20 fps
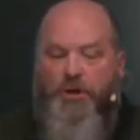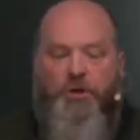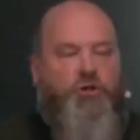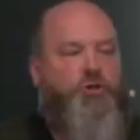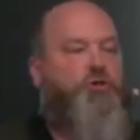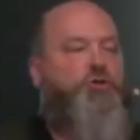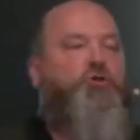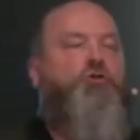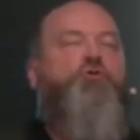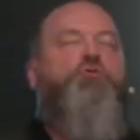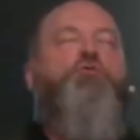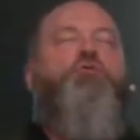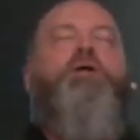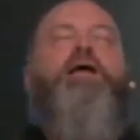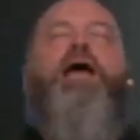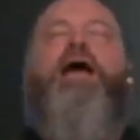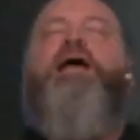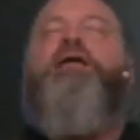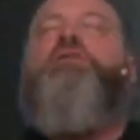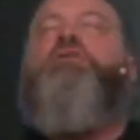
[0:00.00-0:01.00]
you
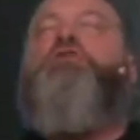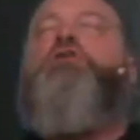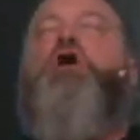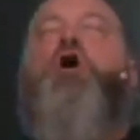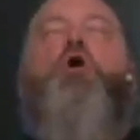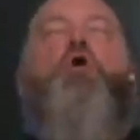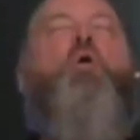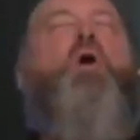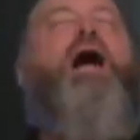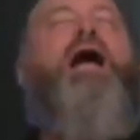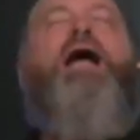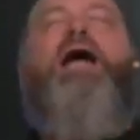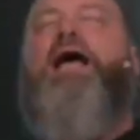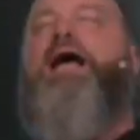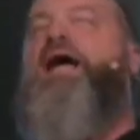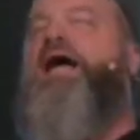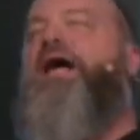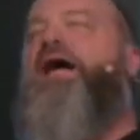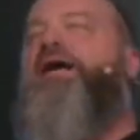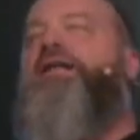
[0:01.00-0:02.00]
can go
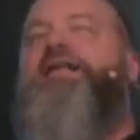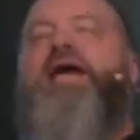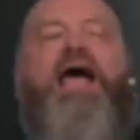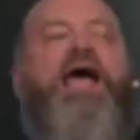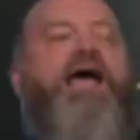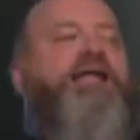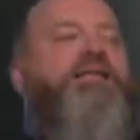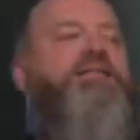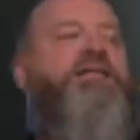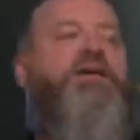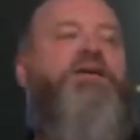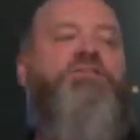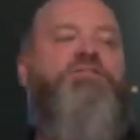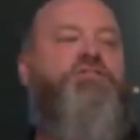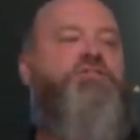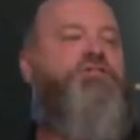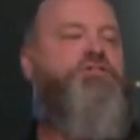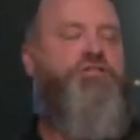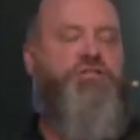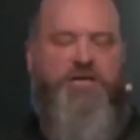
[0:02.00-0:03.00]
ahead and
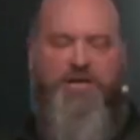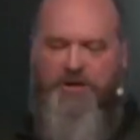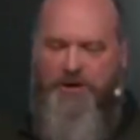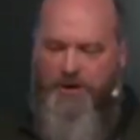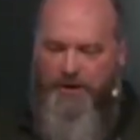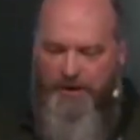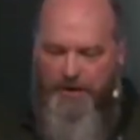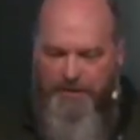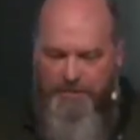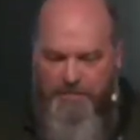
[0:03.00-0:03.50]
consider